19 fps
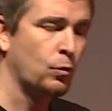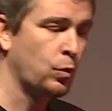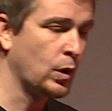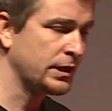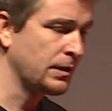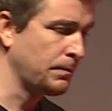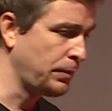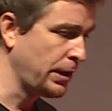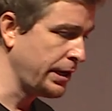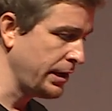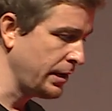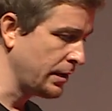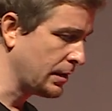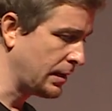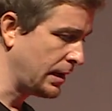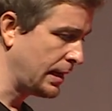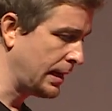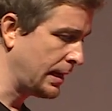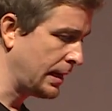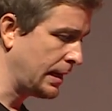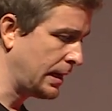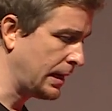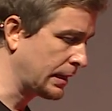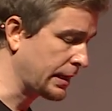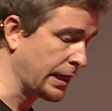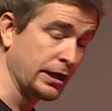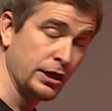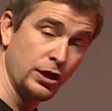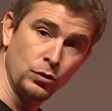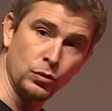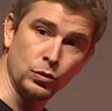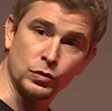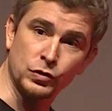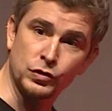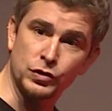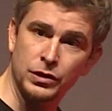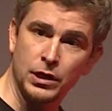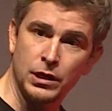what the player uh, uh, can
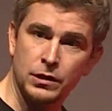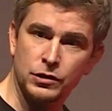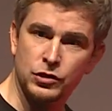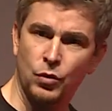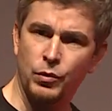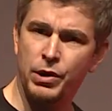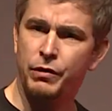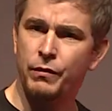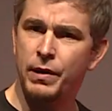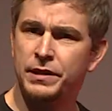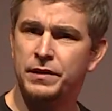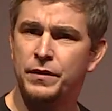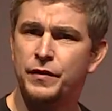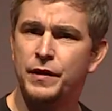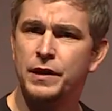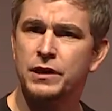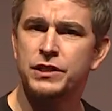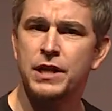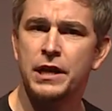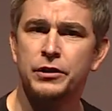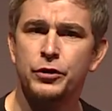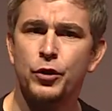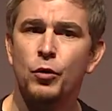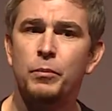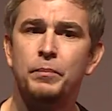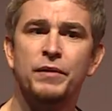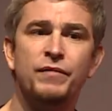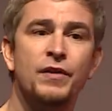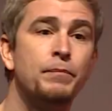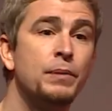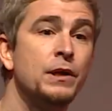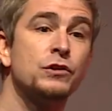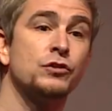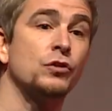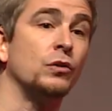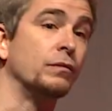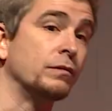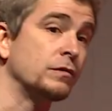lose. So we created things like no
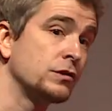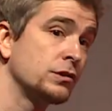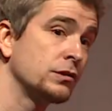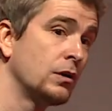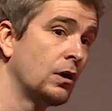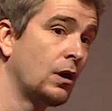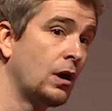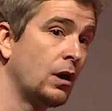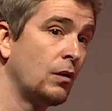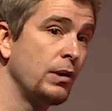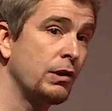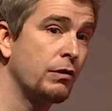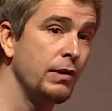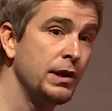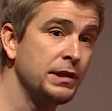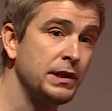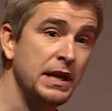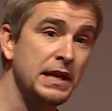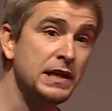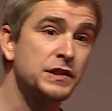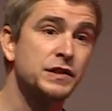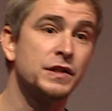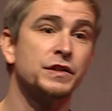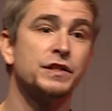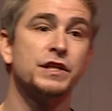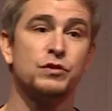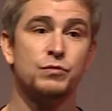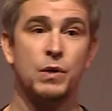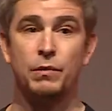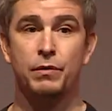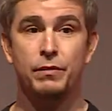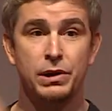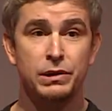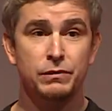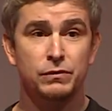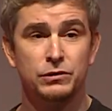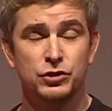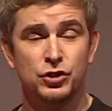PvP zones, or we created instances where
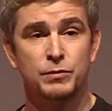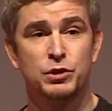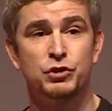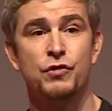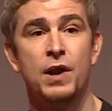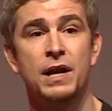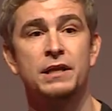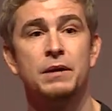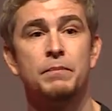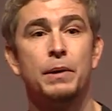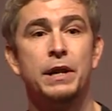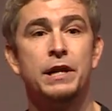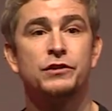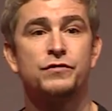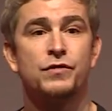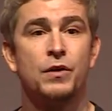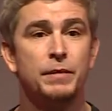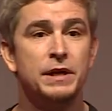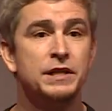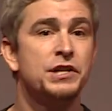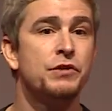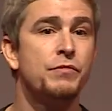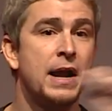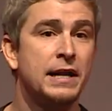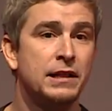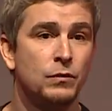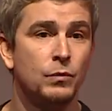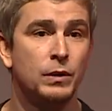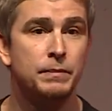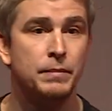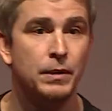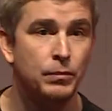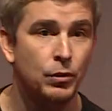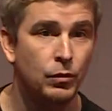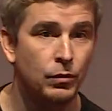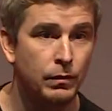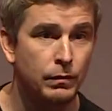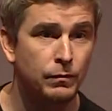we subtract the players from interacting with
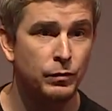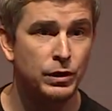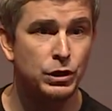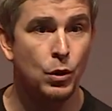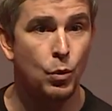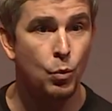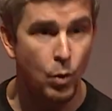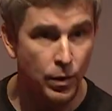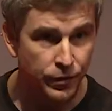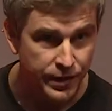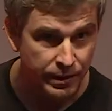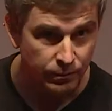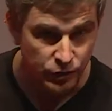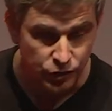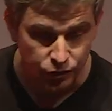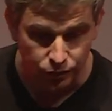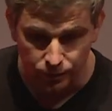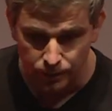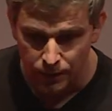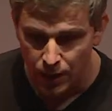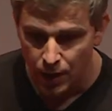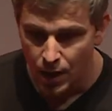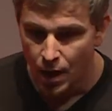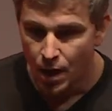people we don't want them to.